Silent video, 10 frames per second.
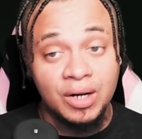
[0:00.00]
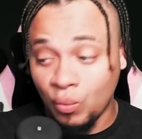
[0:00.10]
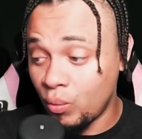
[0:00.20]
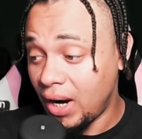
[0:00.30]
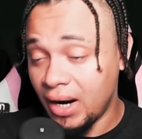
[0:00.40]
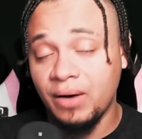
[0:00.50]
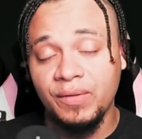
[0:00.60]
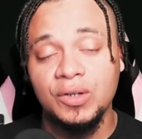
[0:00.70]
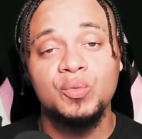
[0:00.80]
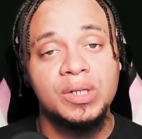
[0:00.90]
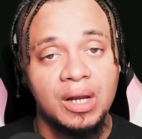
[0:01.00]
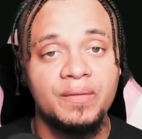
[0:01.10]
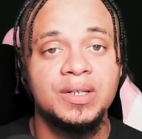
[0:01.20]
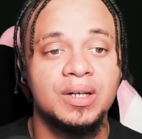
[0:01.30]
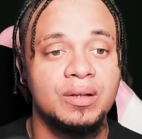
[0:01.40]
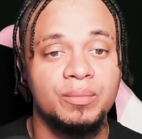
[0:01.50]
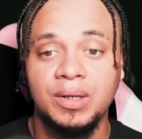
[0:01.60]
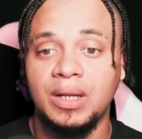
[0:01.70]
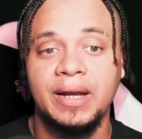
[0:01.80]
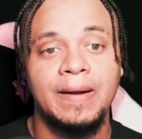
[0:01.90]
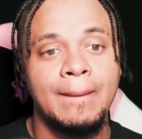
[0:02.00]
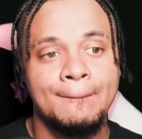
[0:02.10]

And when we're out of the videos, we love each other. But, like,